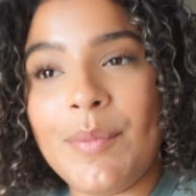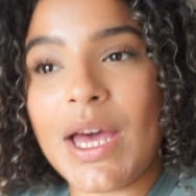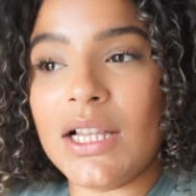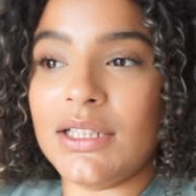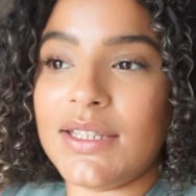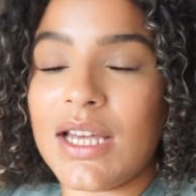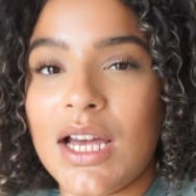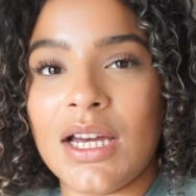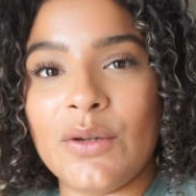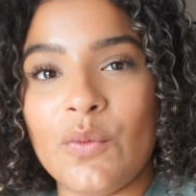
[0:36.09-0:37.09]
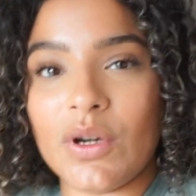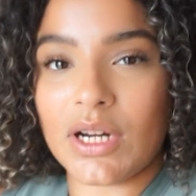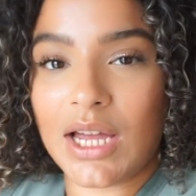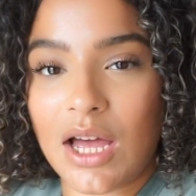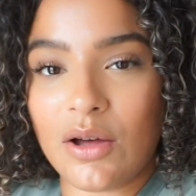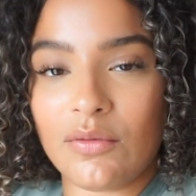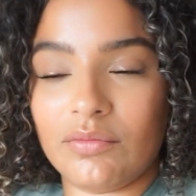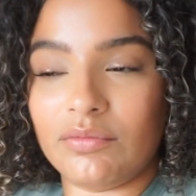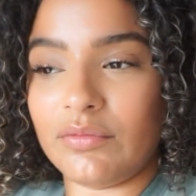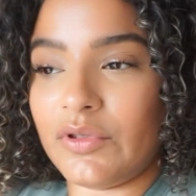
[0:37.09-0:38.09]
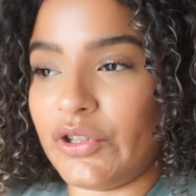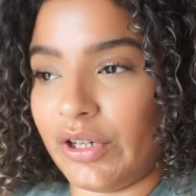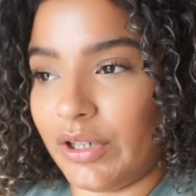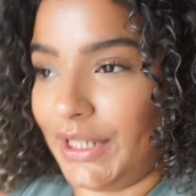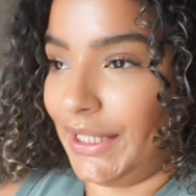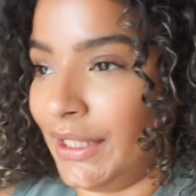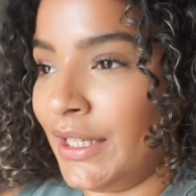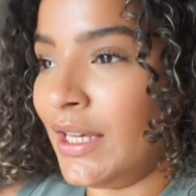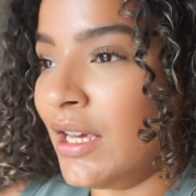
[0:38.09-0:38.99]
Peloton workout journey.